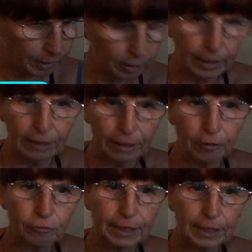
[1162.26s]
you hit the
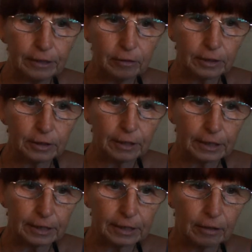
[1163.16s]
3 dots at the
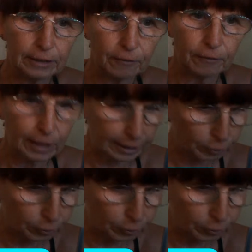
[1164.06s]
side of the little